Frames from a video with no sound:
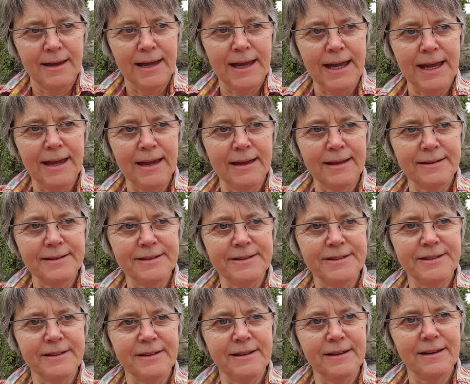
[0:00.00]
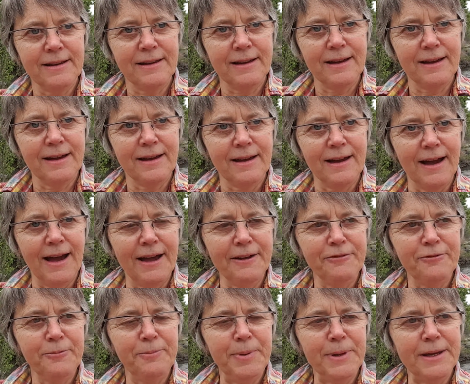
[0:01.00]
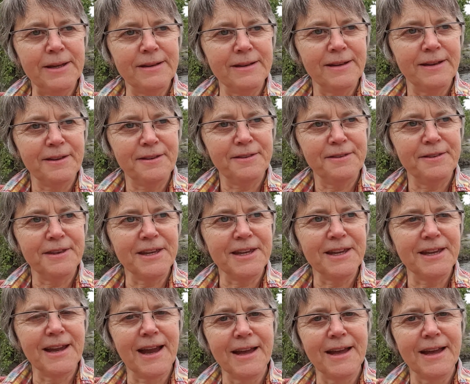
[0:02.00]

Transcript: And I've been thinking,